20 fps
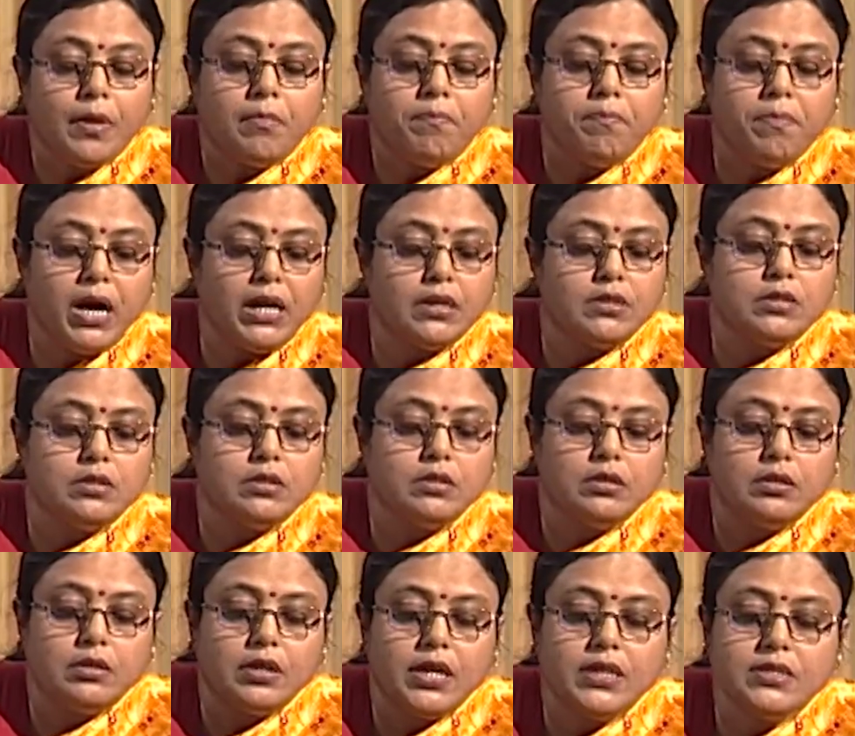but
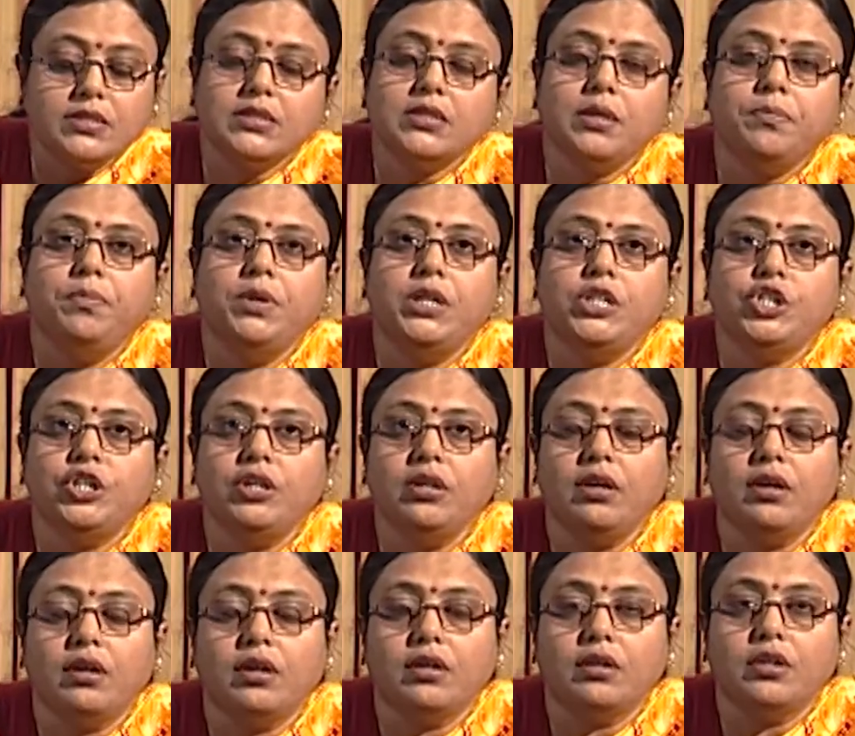establishing
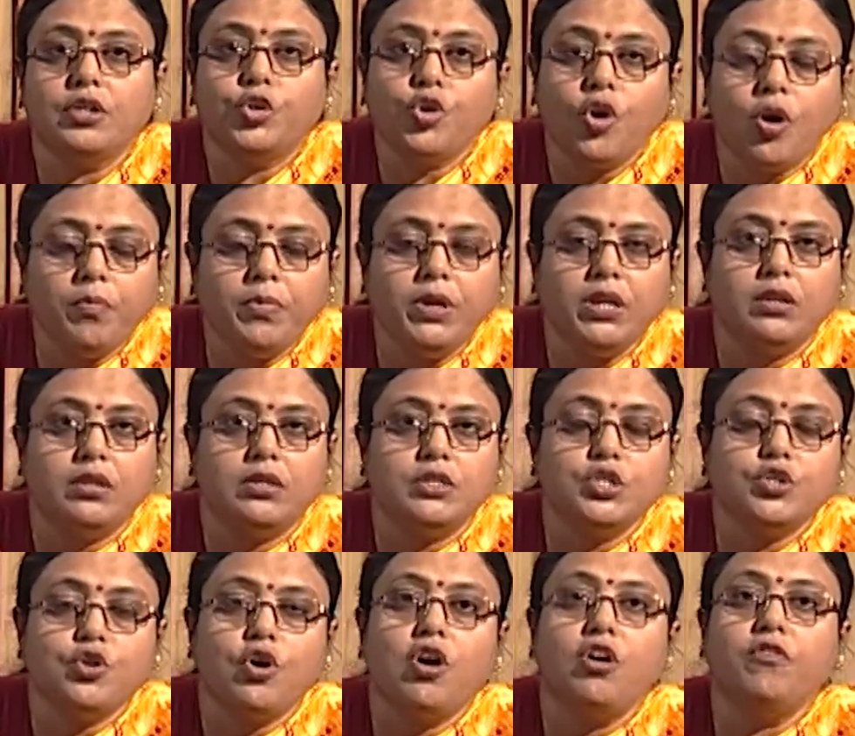
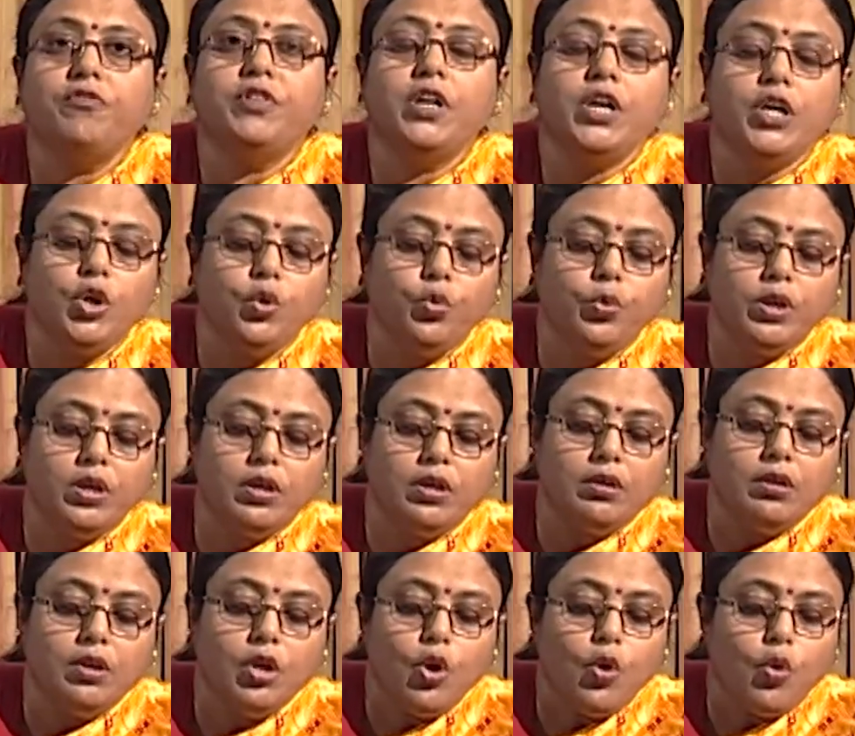dominance of the
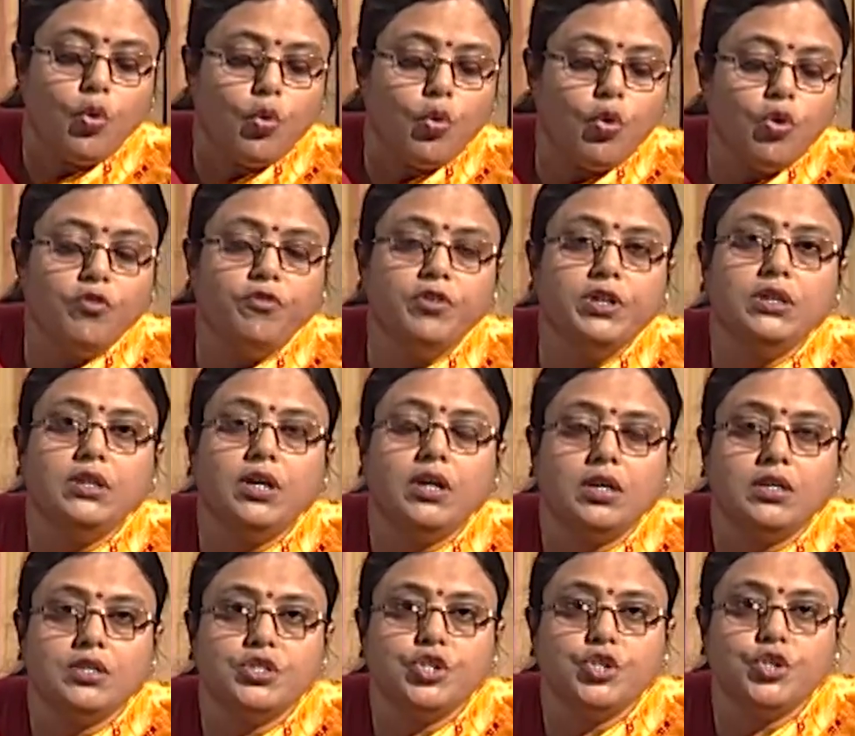union over the
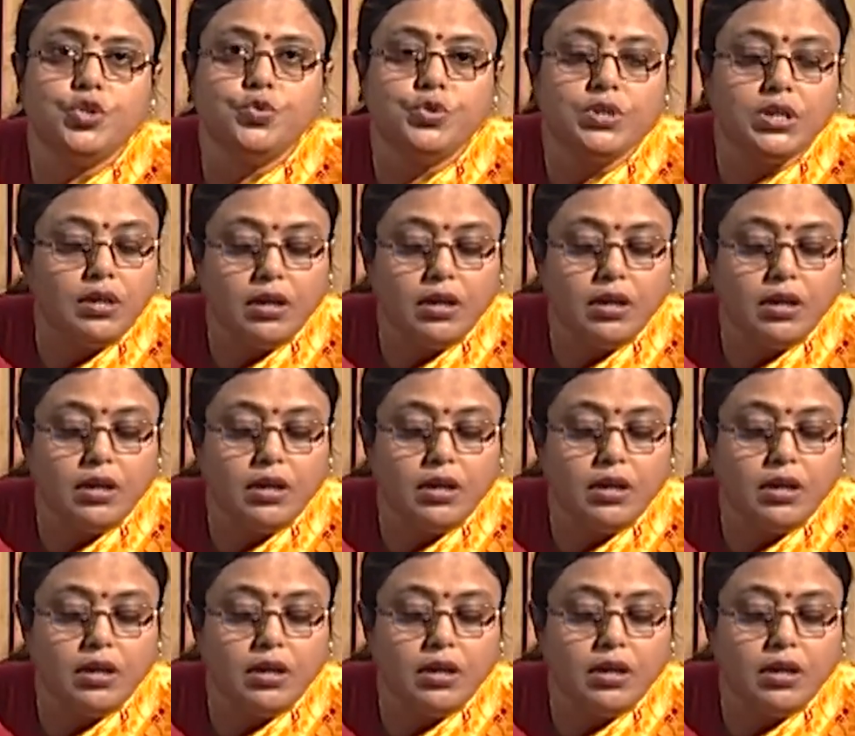constituting